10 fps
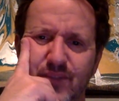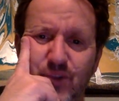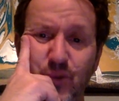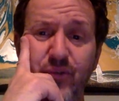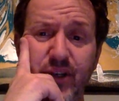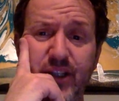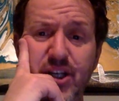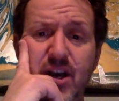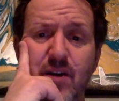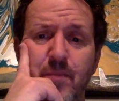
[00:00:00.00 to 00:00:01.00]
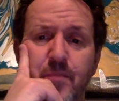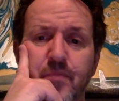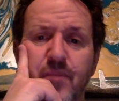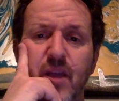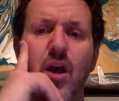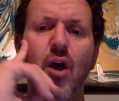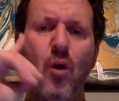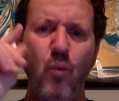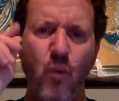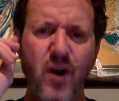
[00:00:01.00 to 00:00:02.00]
Do we really know?
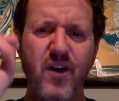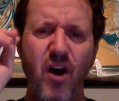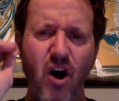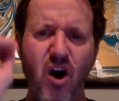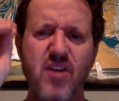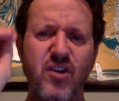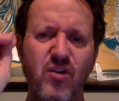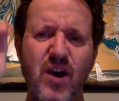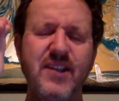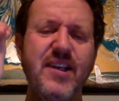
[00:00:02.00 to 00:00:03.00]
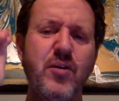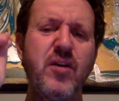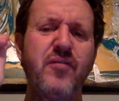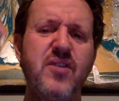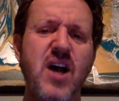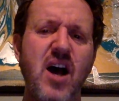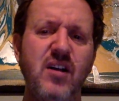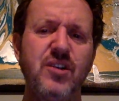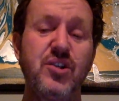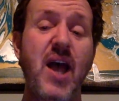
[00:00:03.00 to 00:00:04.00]
What are the criteria for
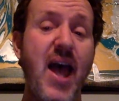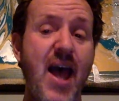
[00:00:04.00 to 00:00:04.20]
knowledge,